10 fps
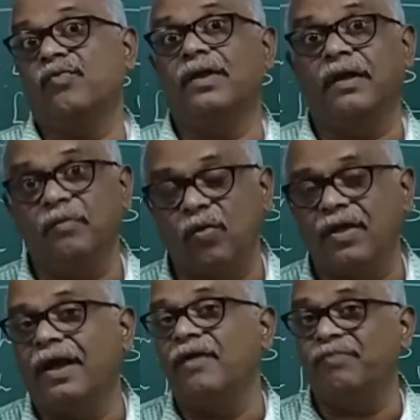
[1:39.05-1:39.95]
When I am
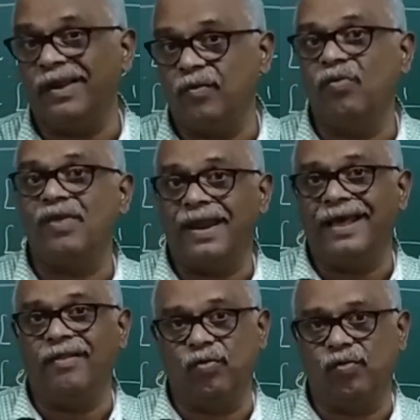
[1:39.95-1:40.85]
using high frequency
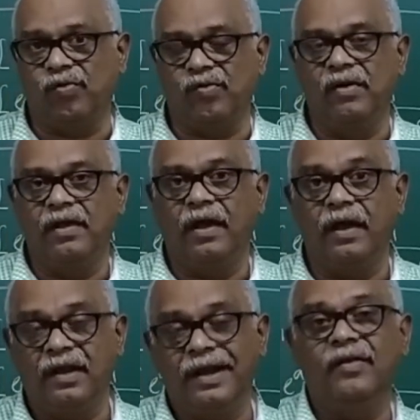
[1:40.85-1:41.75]
analysis,
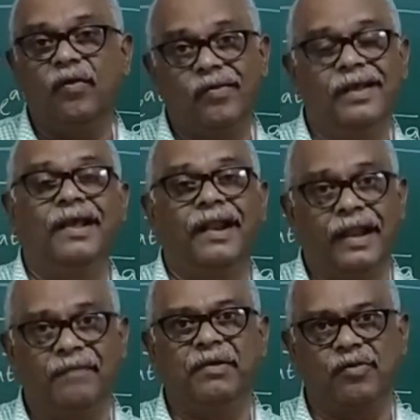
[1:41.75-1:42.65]
I need these
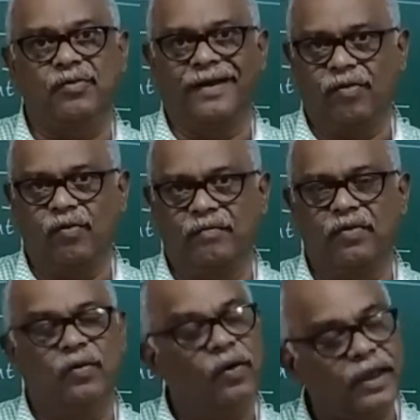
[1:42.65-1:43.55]
Laplace
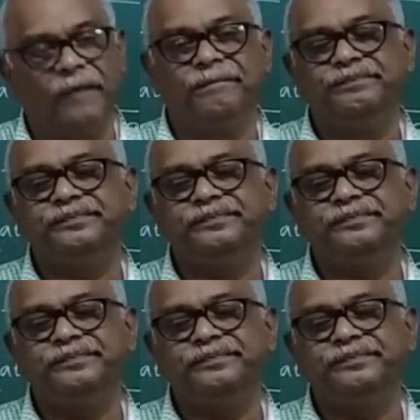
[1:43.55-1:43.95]
transforms. Okay.